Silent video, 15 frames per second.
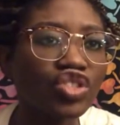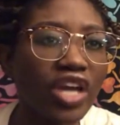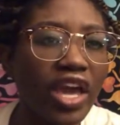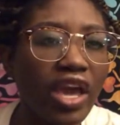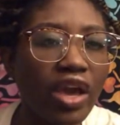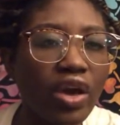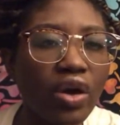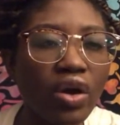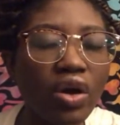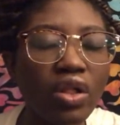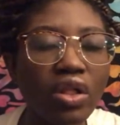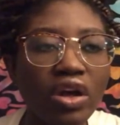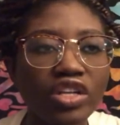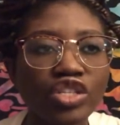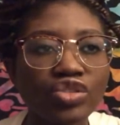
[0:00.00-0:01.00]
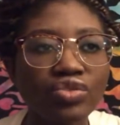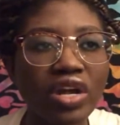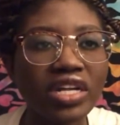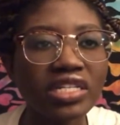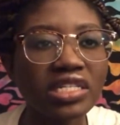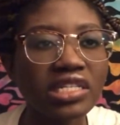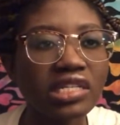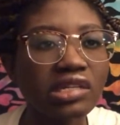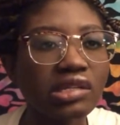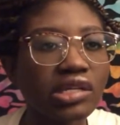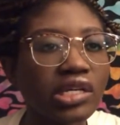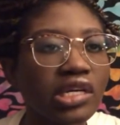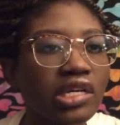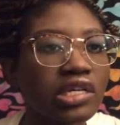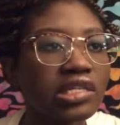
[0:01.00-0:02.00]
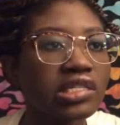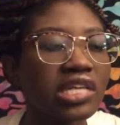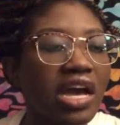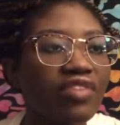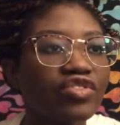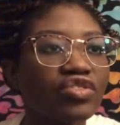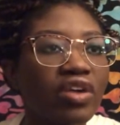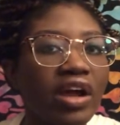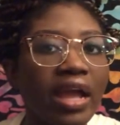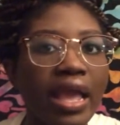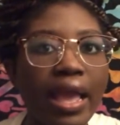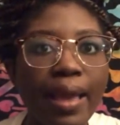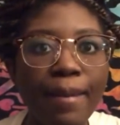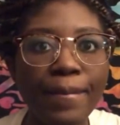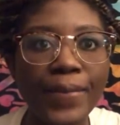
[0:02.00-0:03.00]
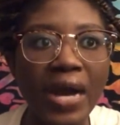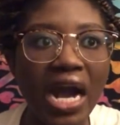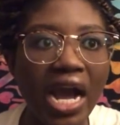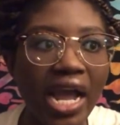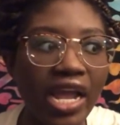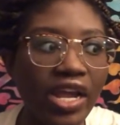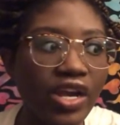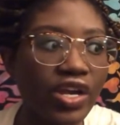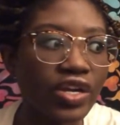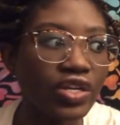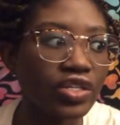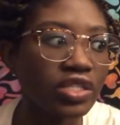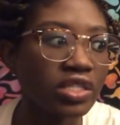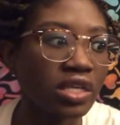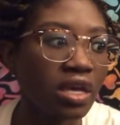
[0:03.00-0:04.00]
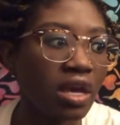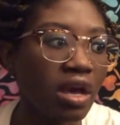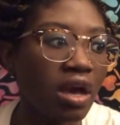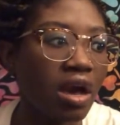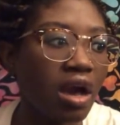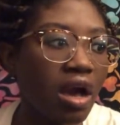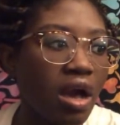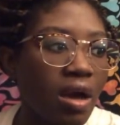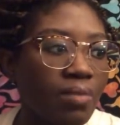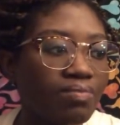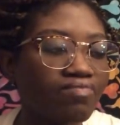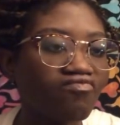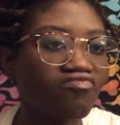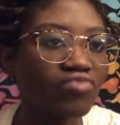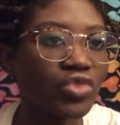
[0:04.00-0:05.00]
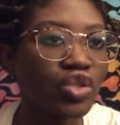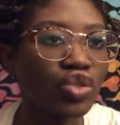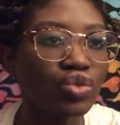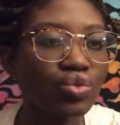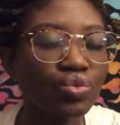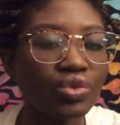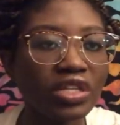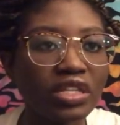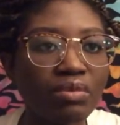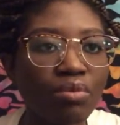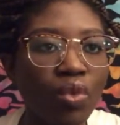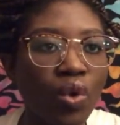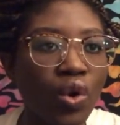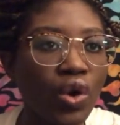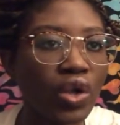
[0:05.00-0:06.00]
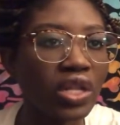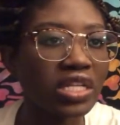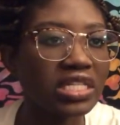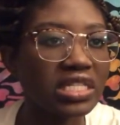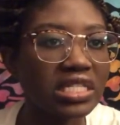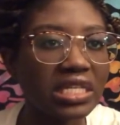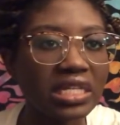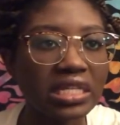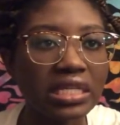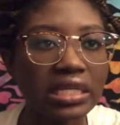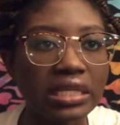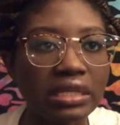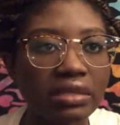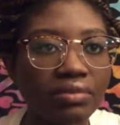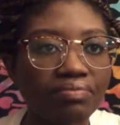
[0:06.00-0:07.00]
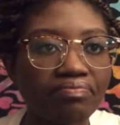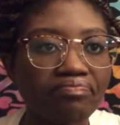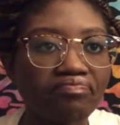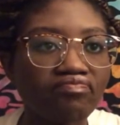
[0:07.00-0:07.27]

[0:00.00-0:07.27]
jail, are drug dealers, have drug empires, um, do really moralistically